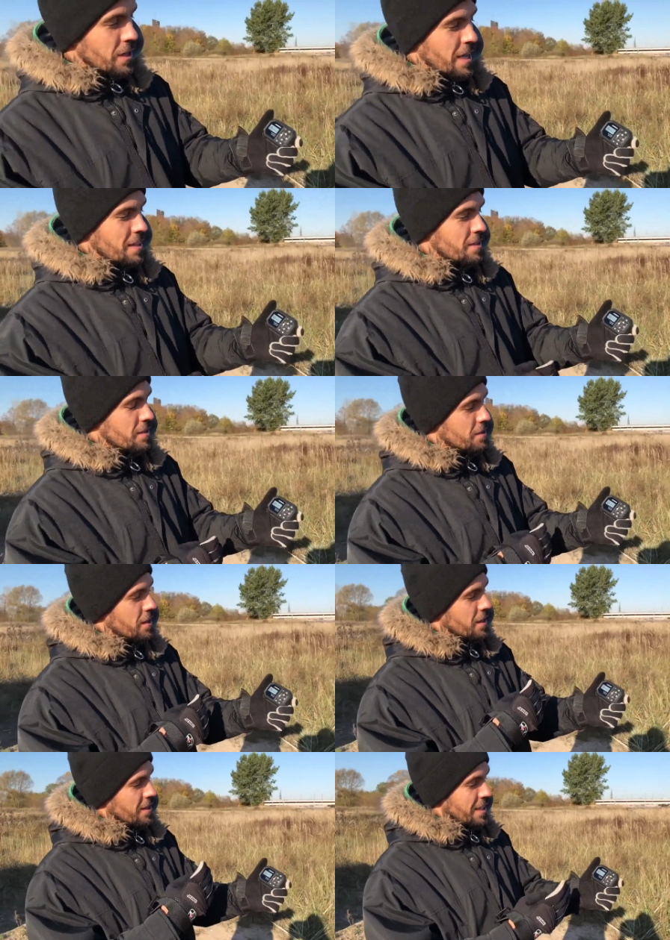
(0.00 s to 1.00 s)
let
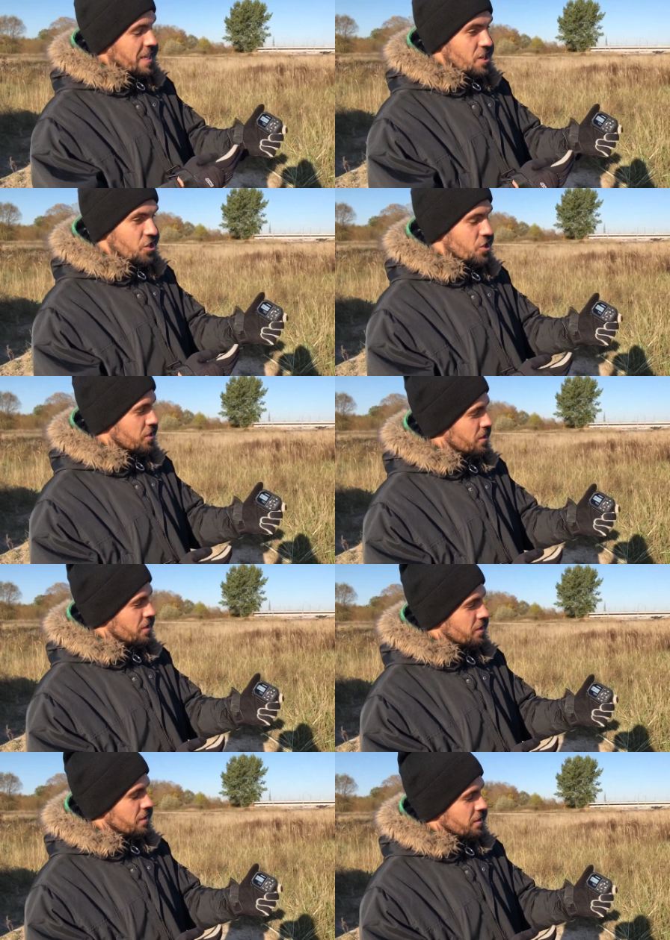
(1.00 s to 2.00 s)
the leash
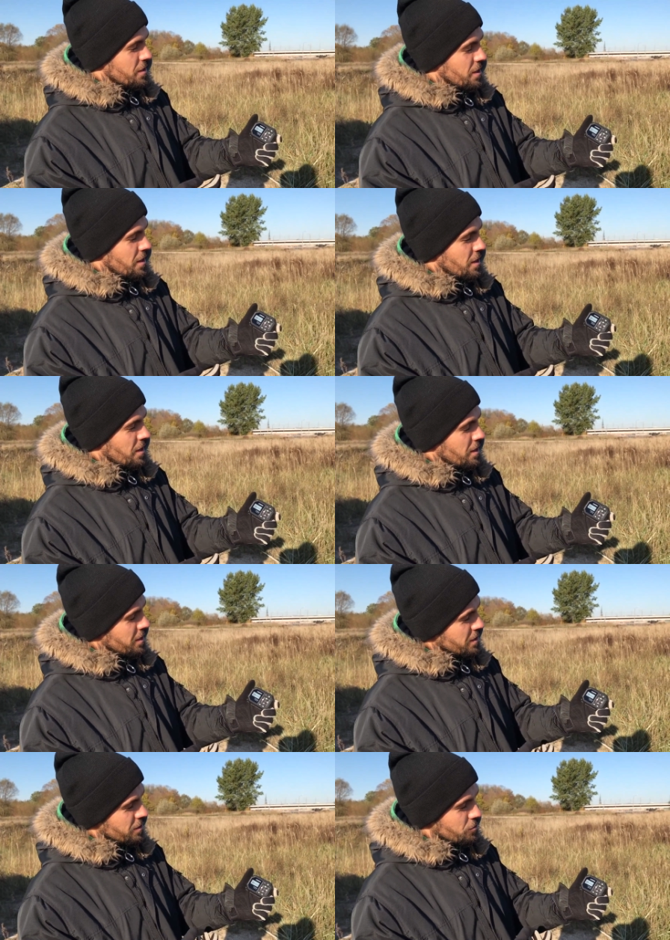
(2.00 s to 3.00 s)
to
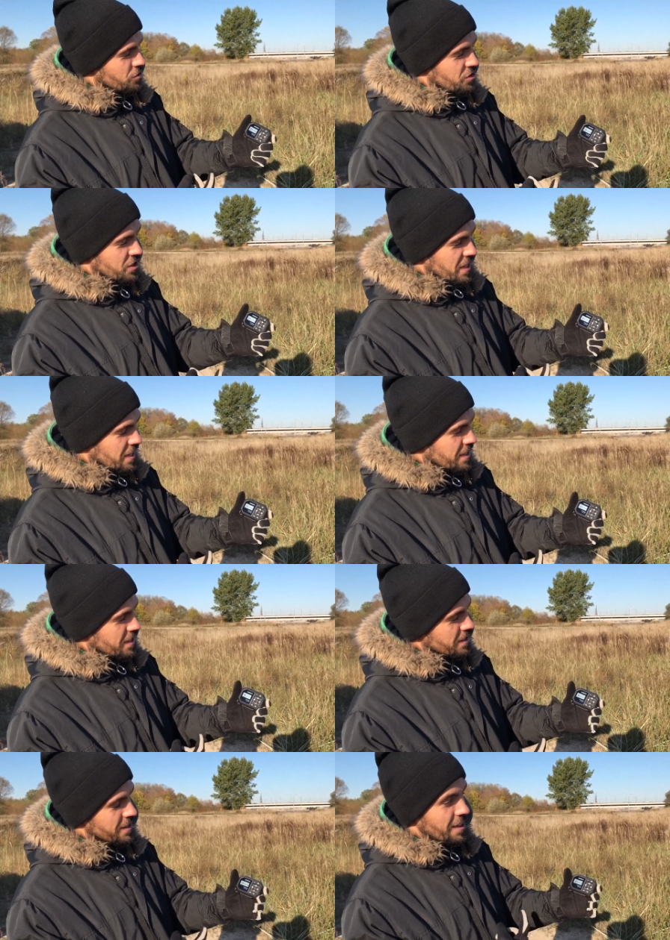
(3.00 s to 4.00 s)
sync
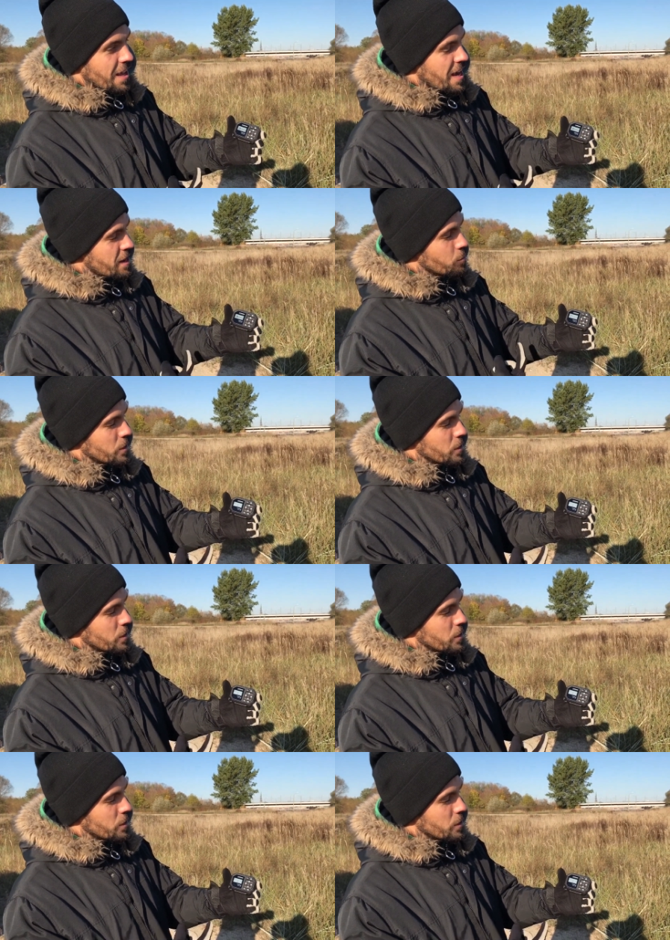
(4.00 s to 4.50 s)
the line